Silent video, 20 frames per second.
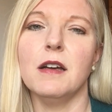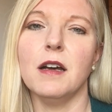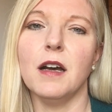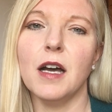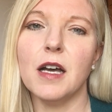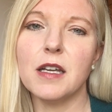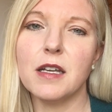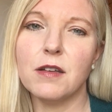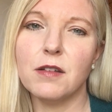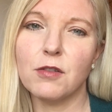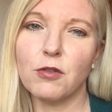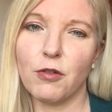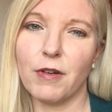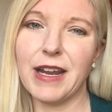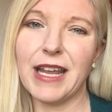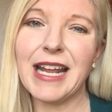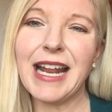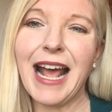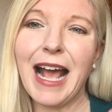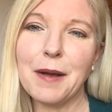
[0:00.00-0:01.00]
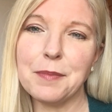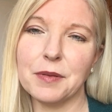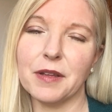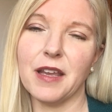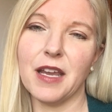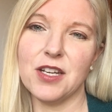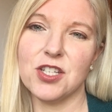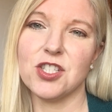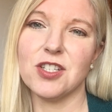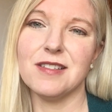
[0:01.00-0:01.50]
a grant
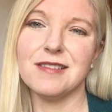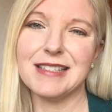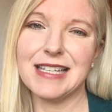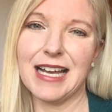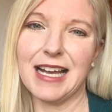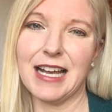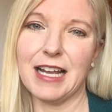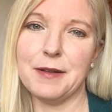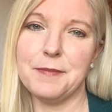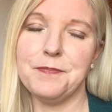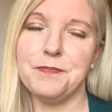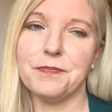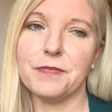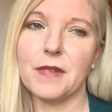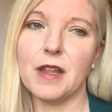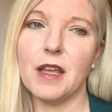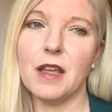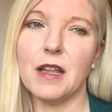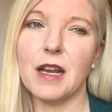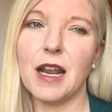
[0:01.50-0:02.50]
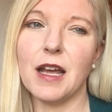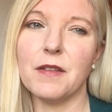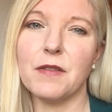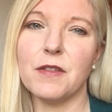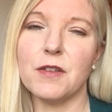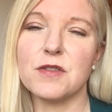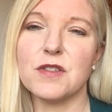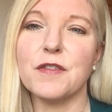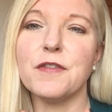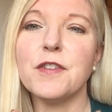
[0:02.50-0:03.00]
application time. And
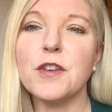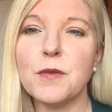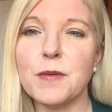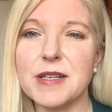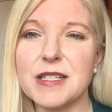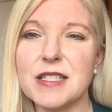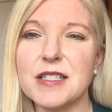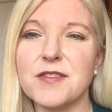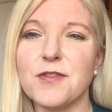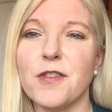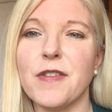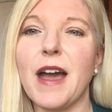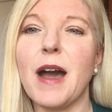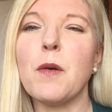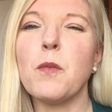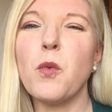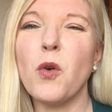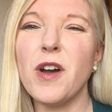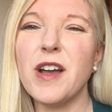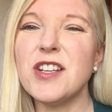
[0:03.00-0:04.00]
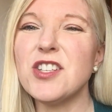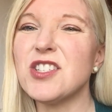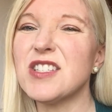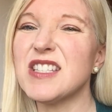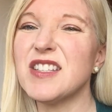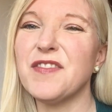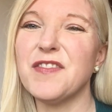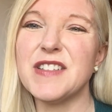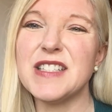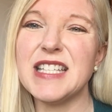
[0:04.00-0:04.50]
there's a few reasons for that. One, just
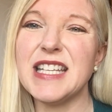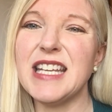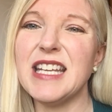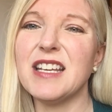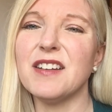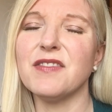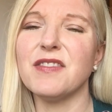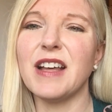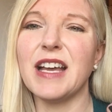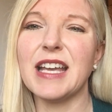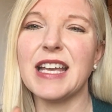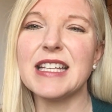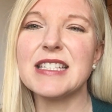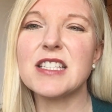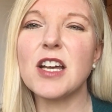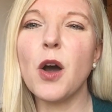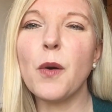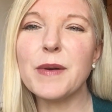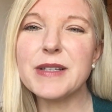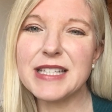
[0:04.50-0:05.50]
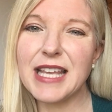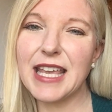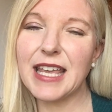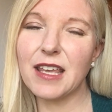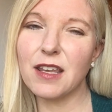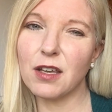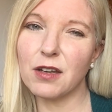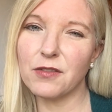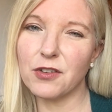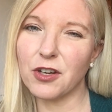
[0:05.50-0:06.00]
the fatigue of it's always
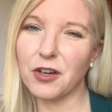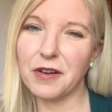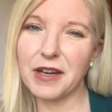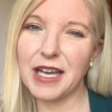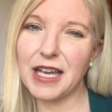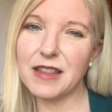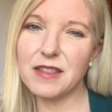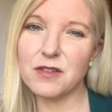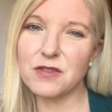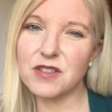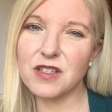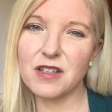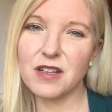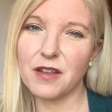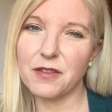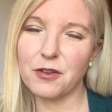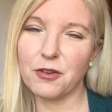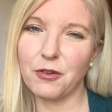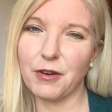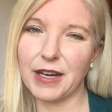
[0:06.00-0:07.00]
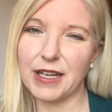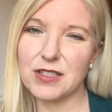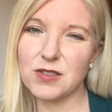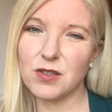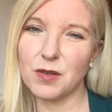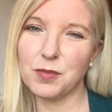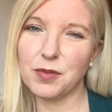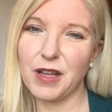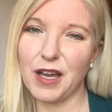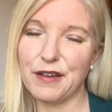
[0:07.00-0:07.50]
hanging over your head. There's another grant to
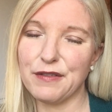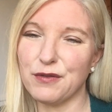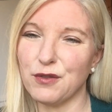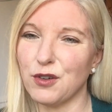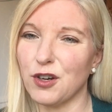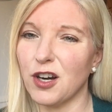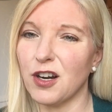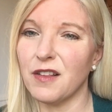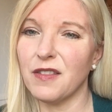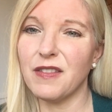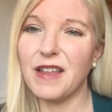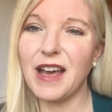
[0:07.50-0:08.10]
apply for. So